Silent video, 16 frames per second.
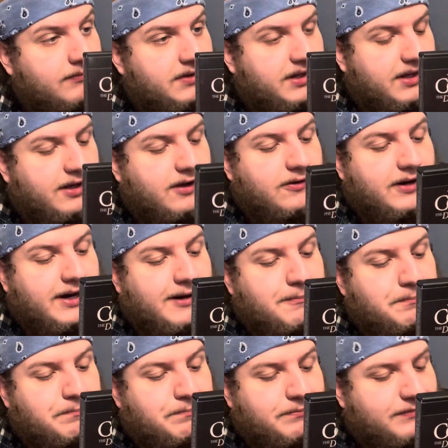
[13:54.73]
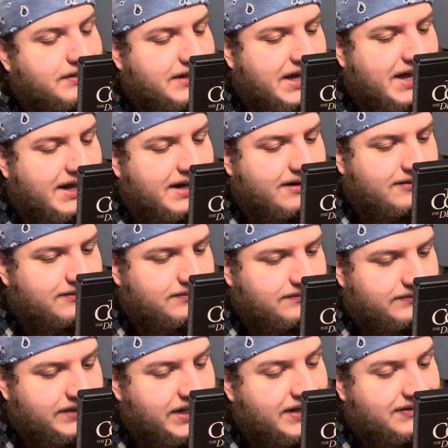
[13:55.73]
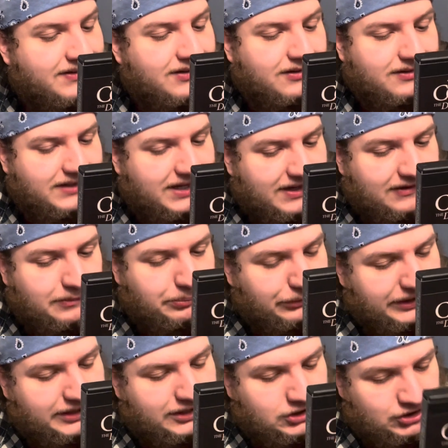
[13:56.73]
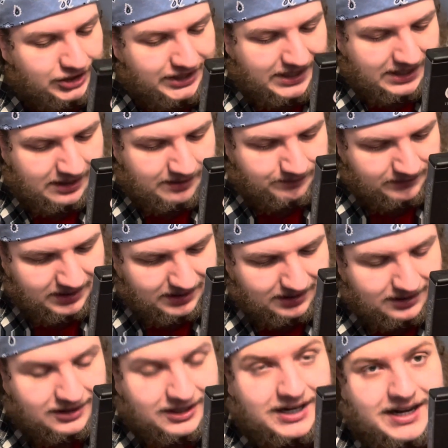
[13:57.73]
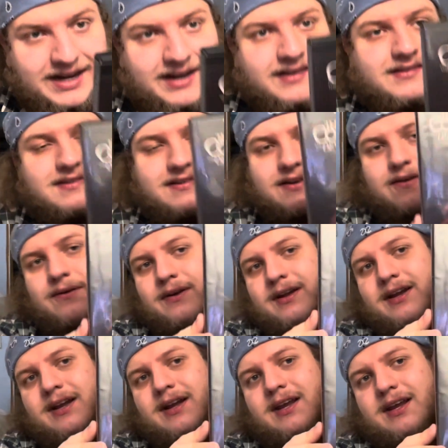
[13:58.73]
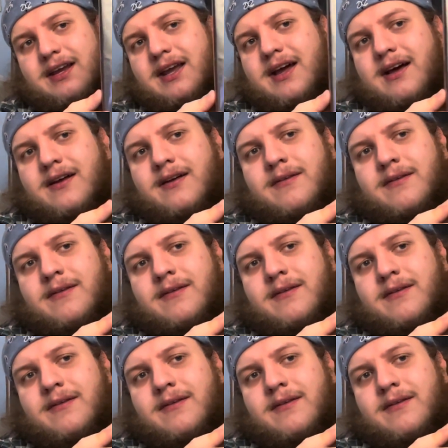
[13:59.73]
Alright. That's pretty intriguing, I'm not gonna lie. So, yeah.